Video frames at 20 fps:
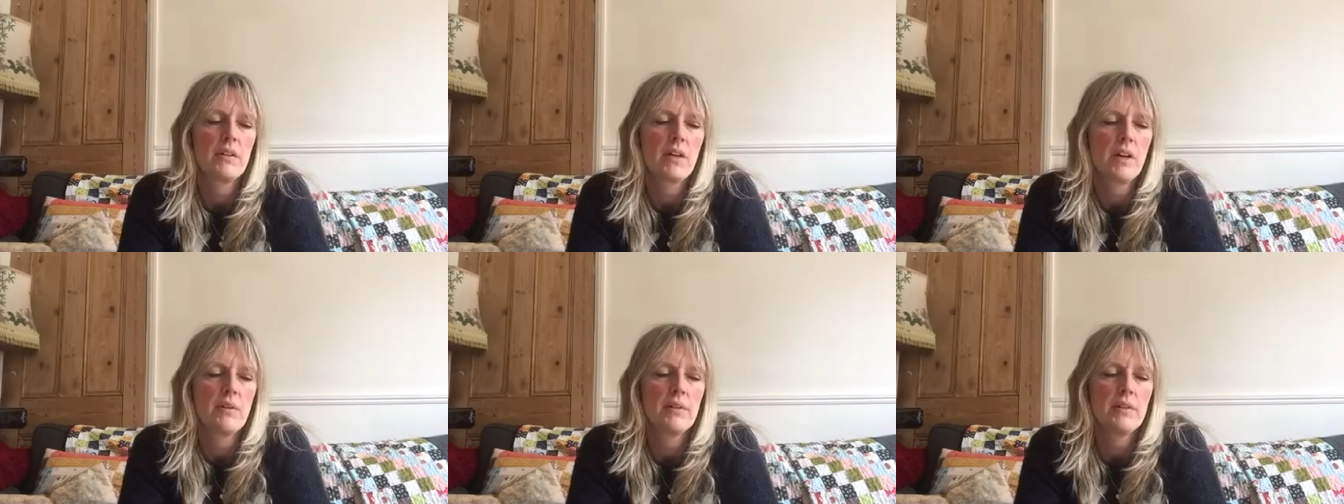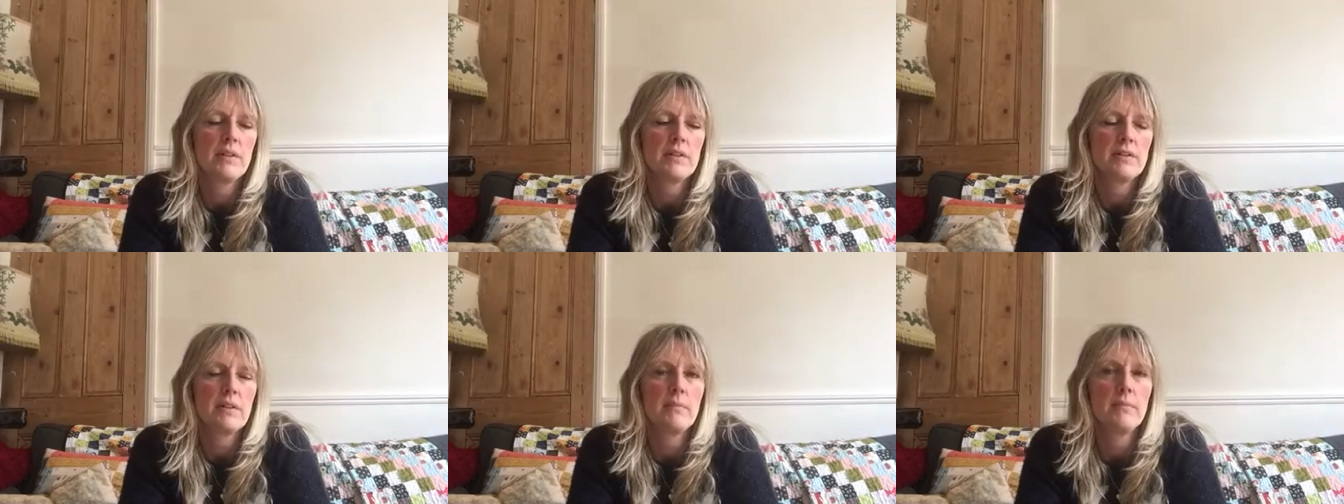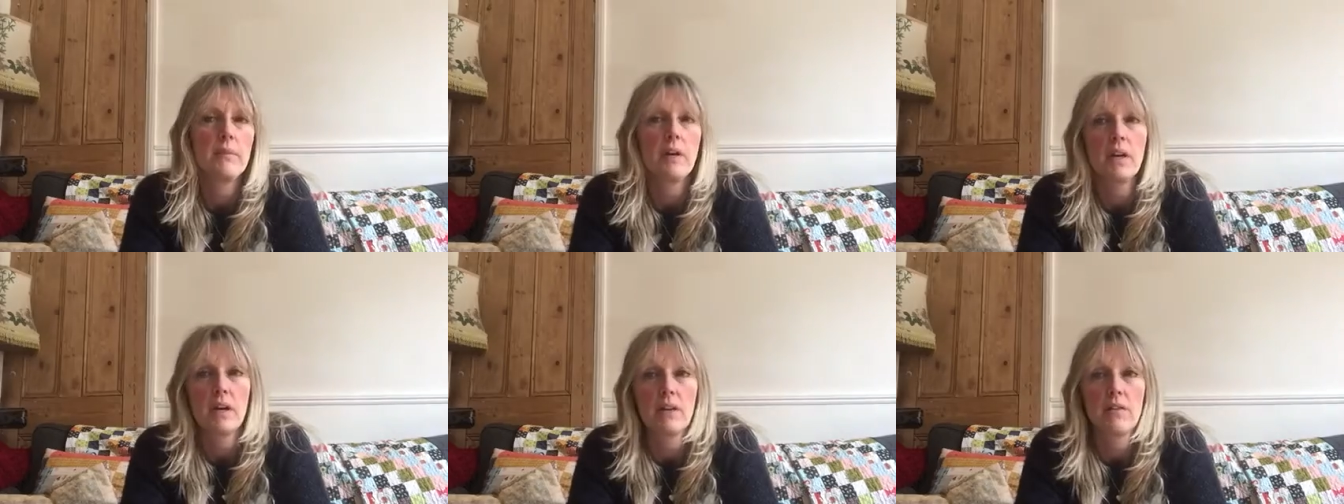go into
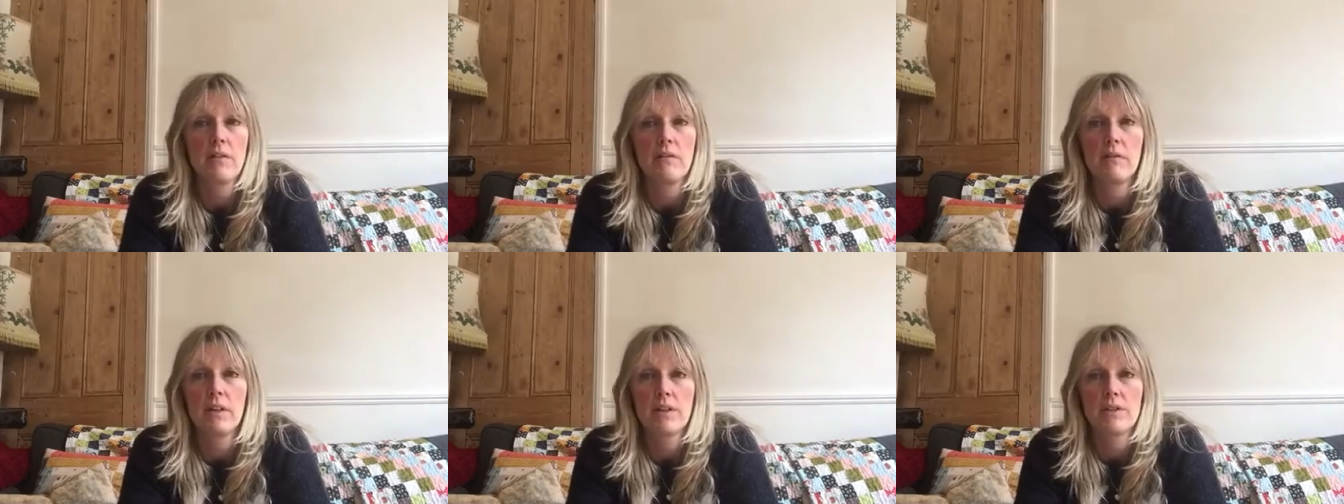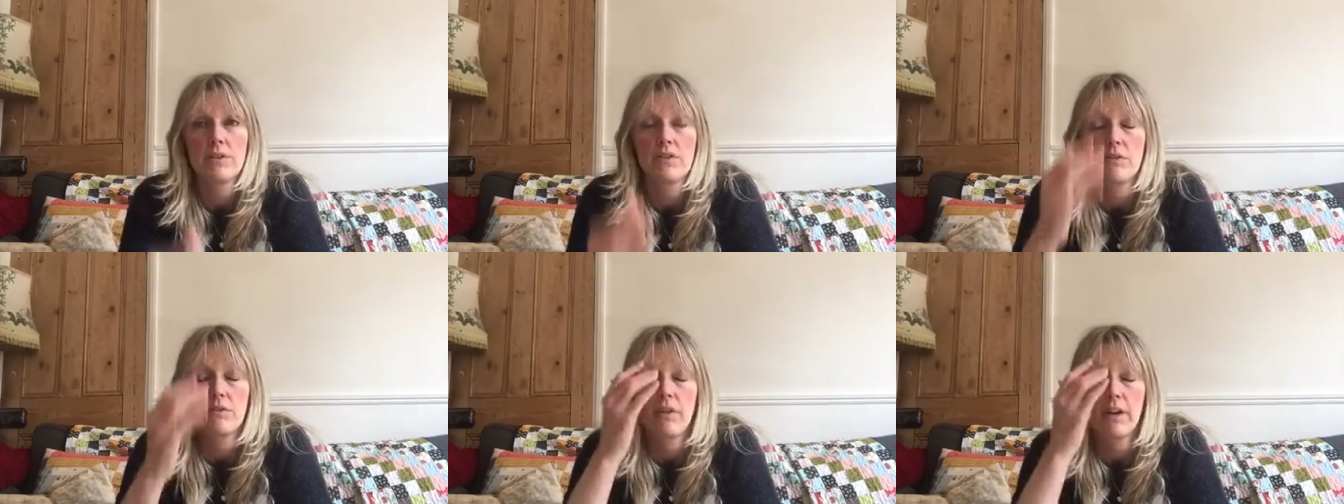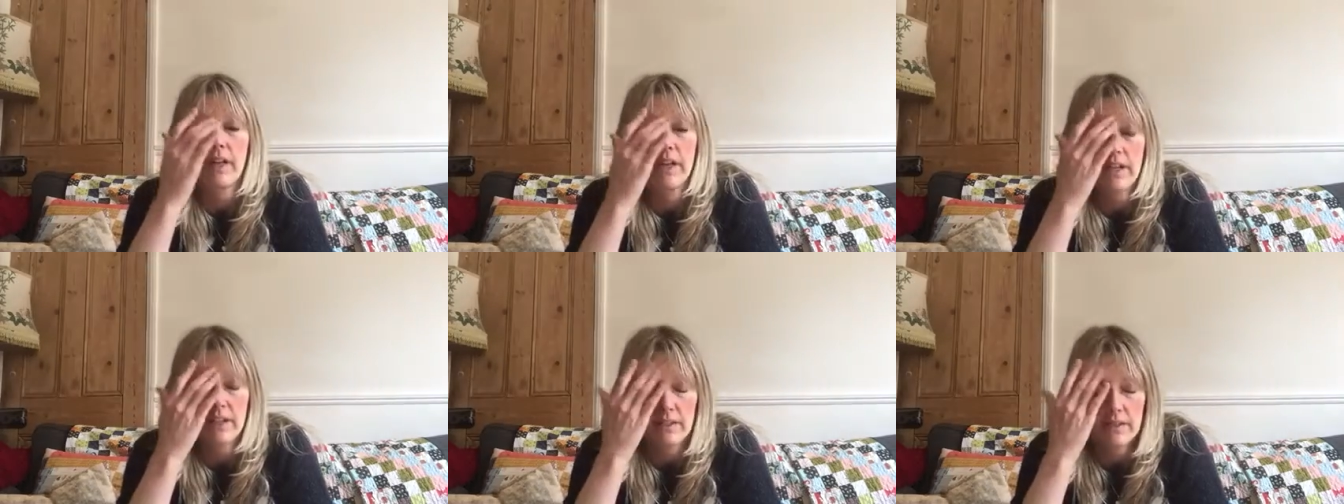Mercury
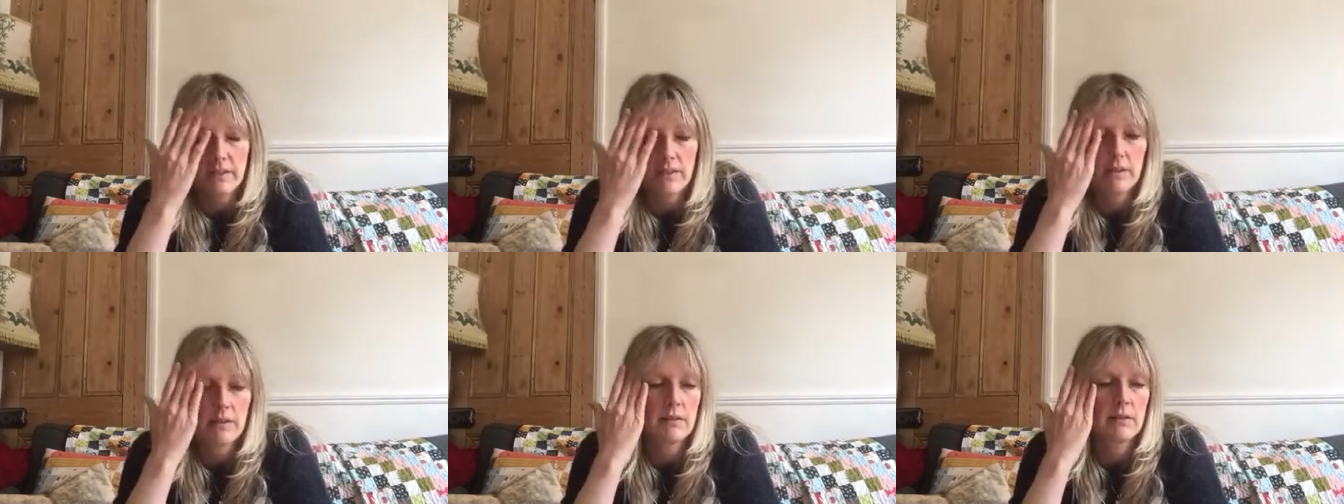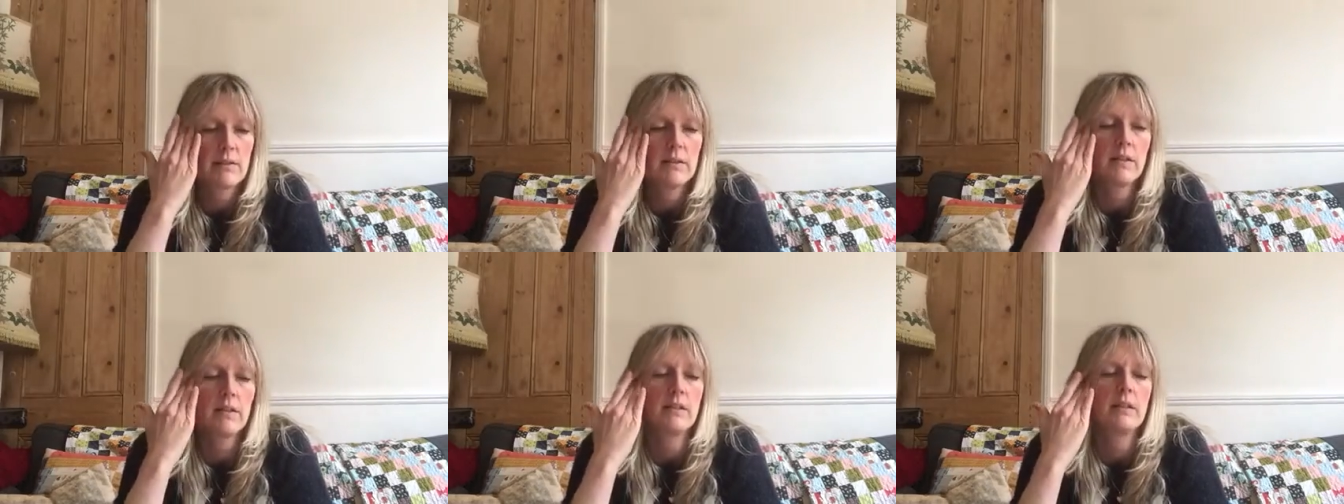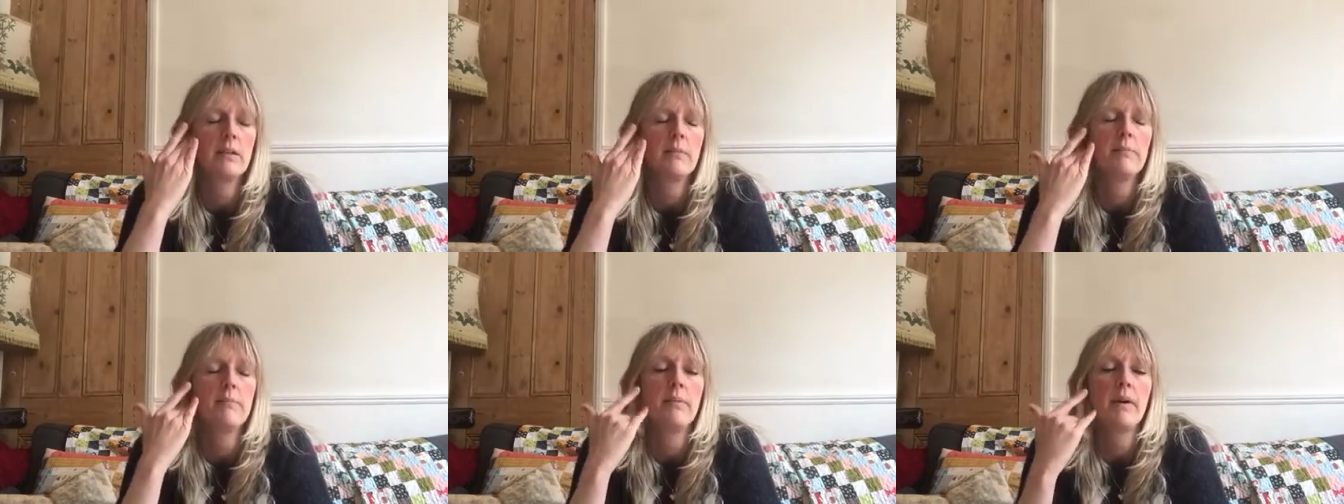retrograde
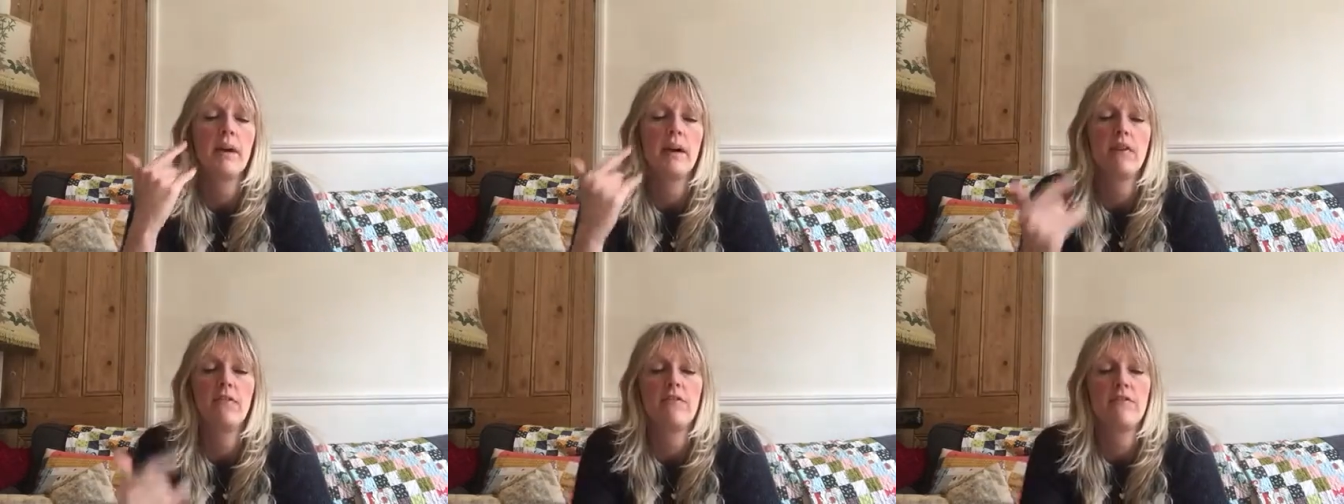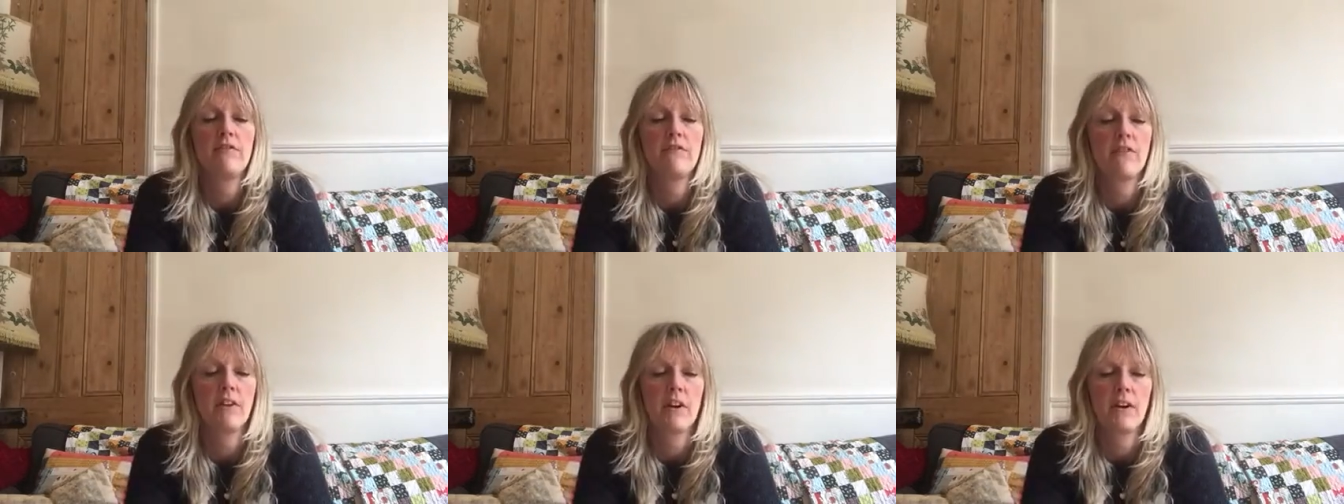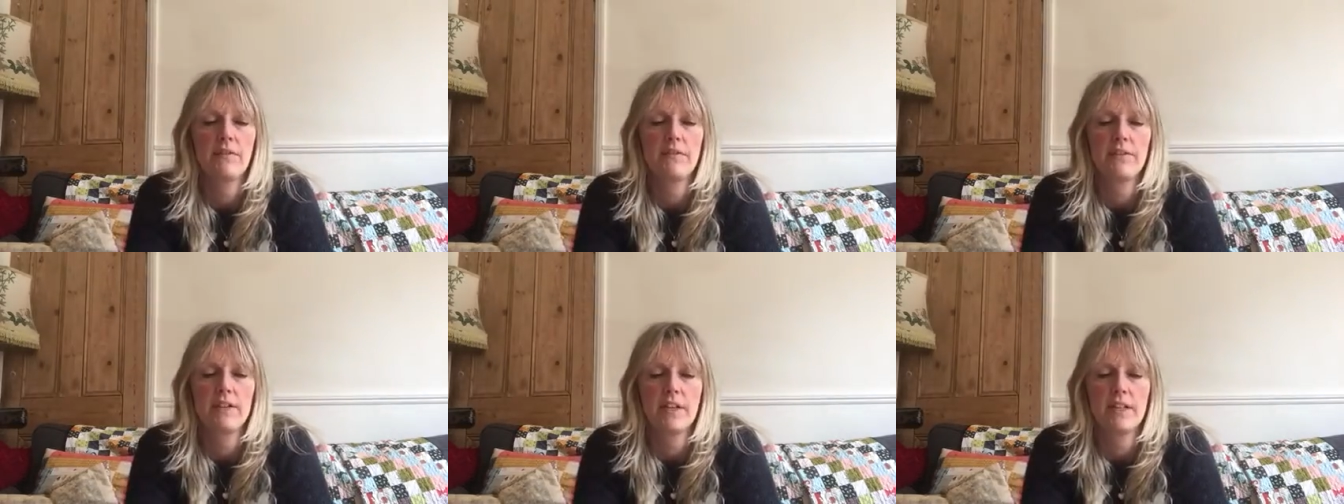in about
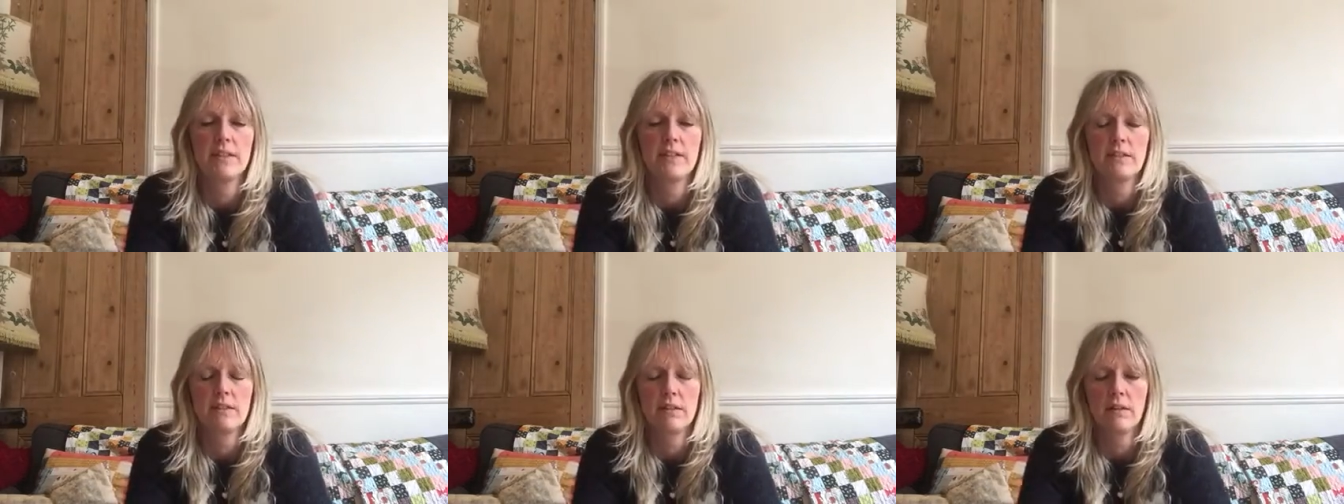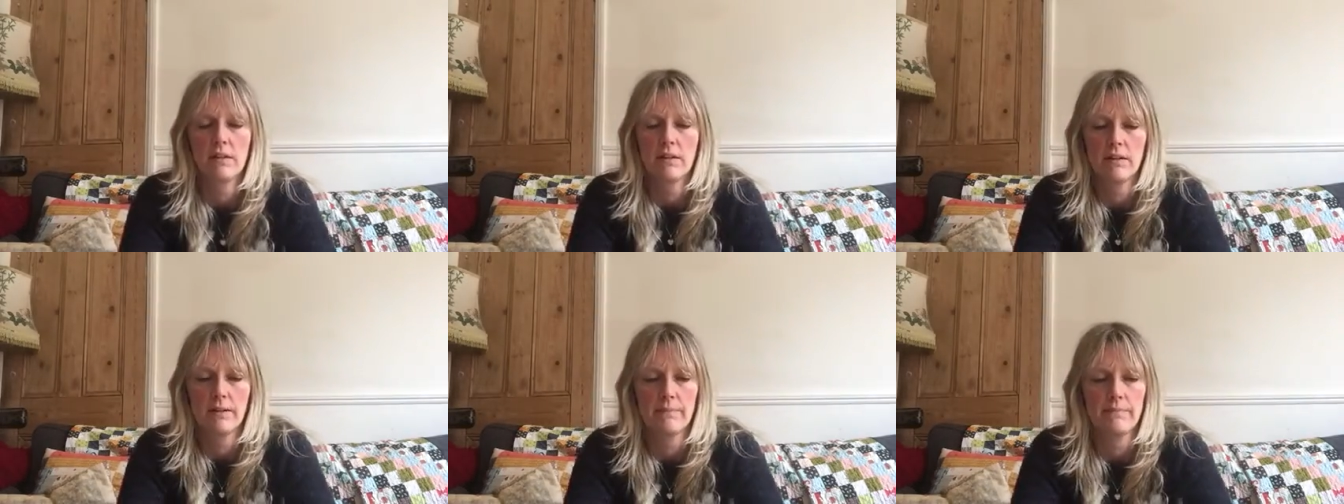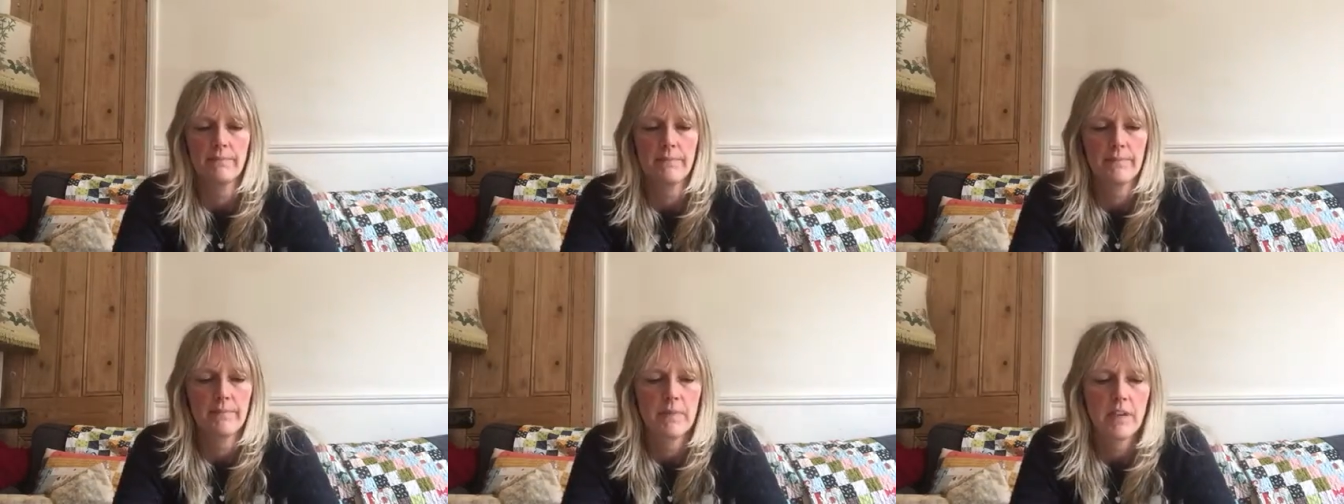five days'
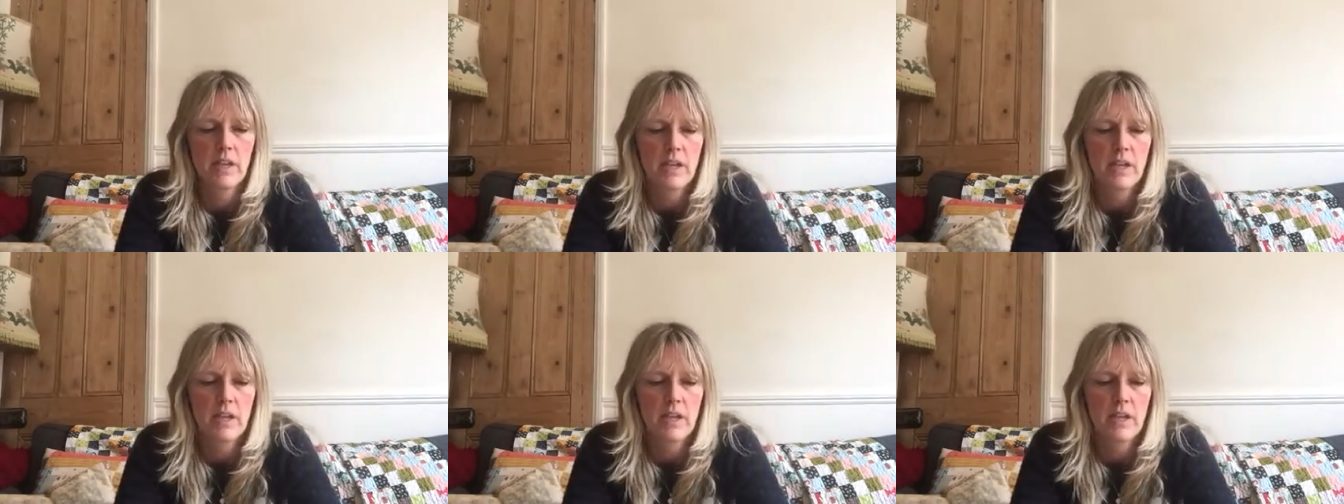time,